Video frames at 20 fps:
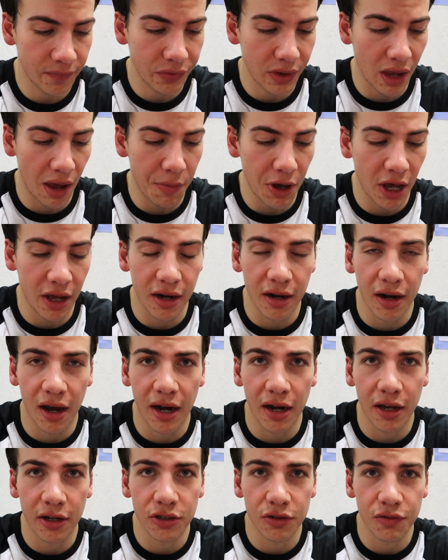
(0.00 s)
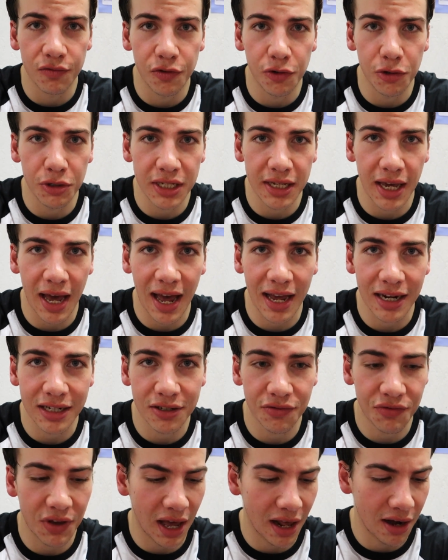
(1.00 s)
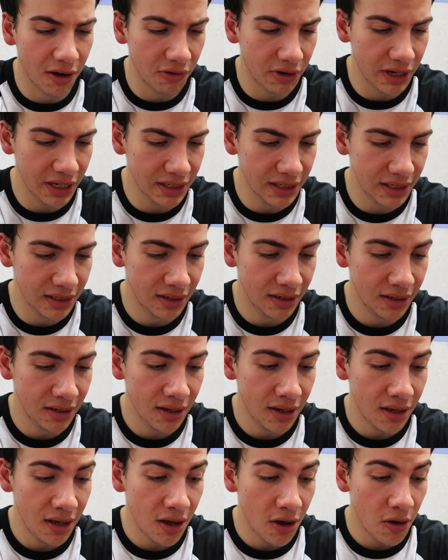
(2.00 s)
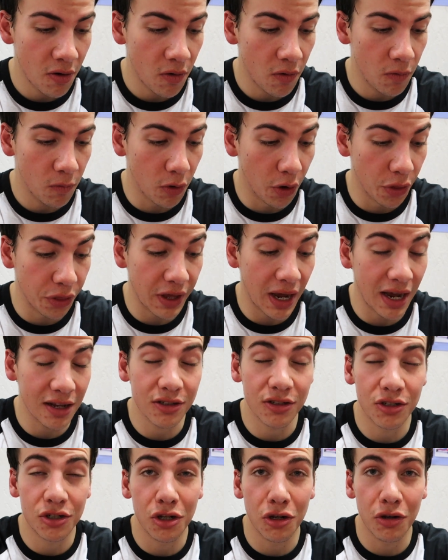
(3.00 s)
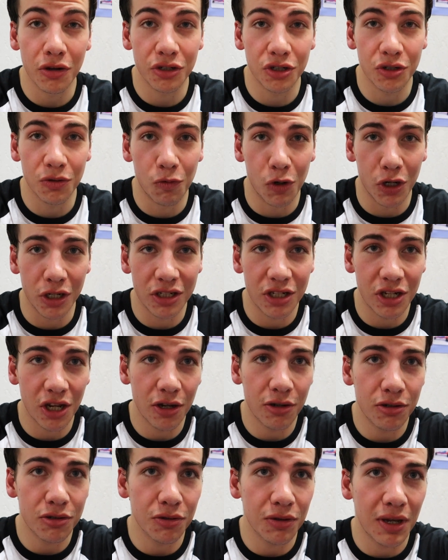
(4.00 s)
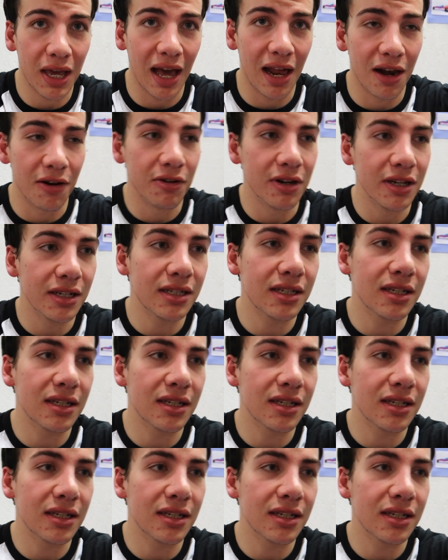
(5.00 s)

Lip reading: I burnt 940 active calories, 1,201 total calories.